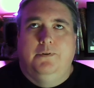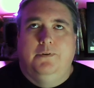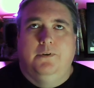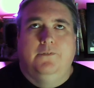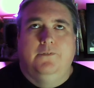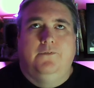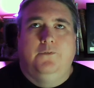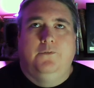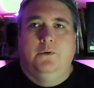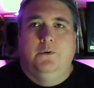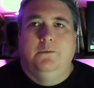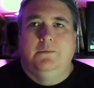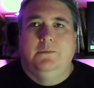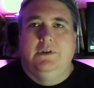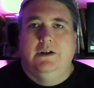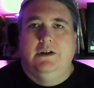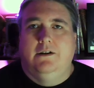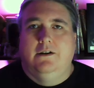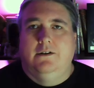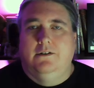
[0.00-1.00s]

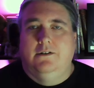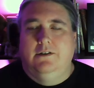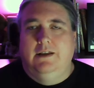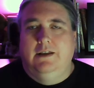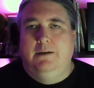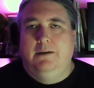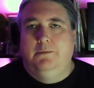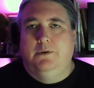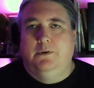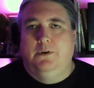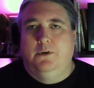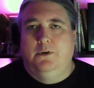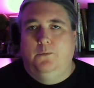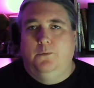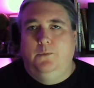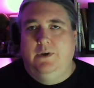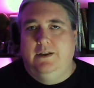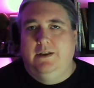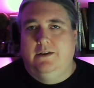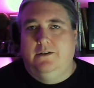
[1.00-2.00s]
performed her labor
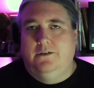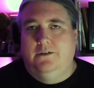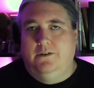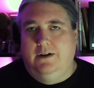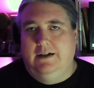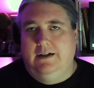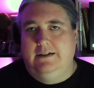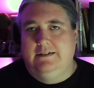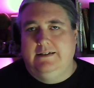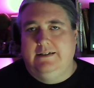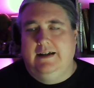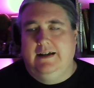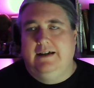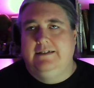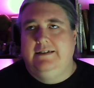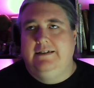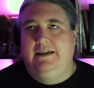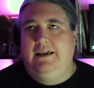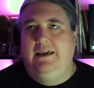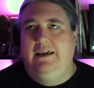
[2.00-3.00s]
with Christ
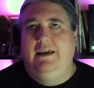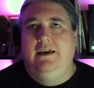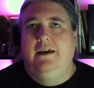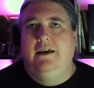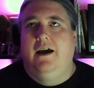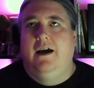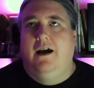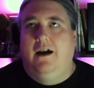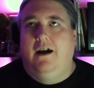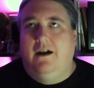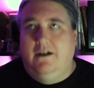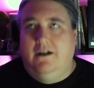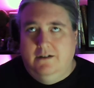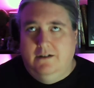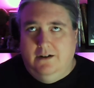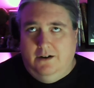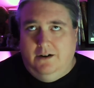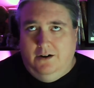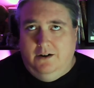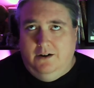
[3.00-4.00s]
as he
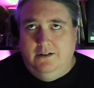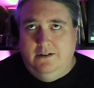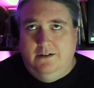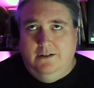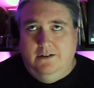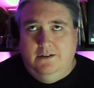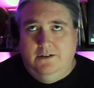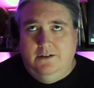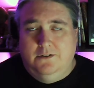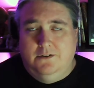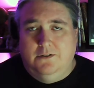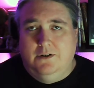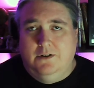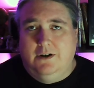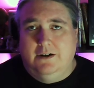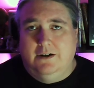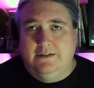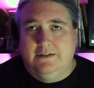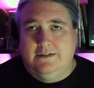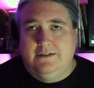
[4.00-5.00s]
hung on the
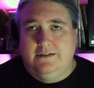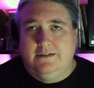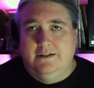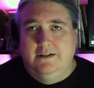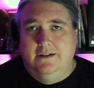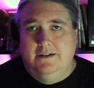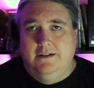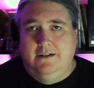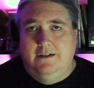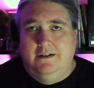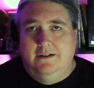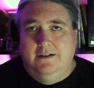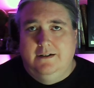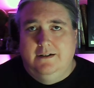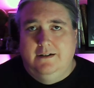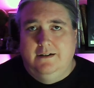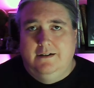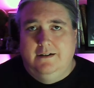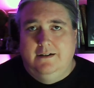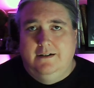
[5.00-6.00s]
cross.
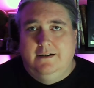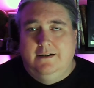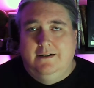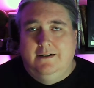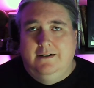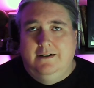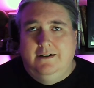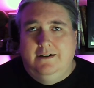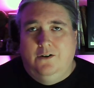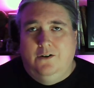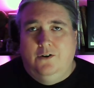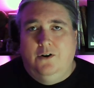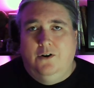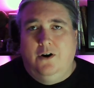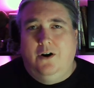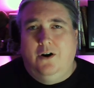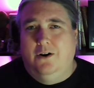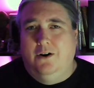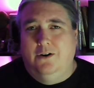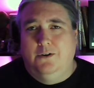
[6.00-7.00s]
Her
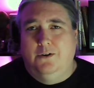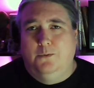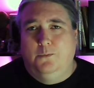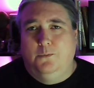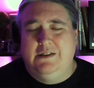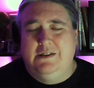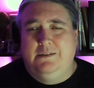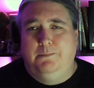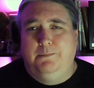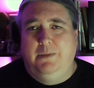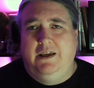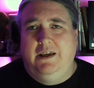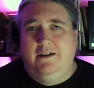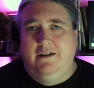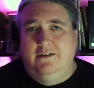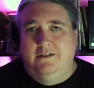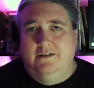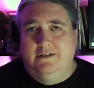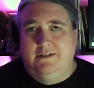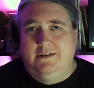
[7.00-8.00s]
heart was
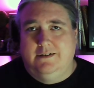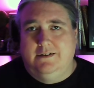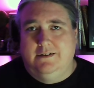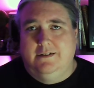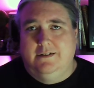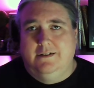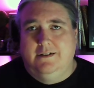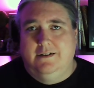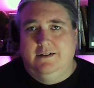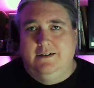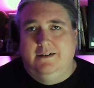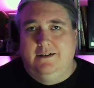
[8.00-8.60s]
pierced,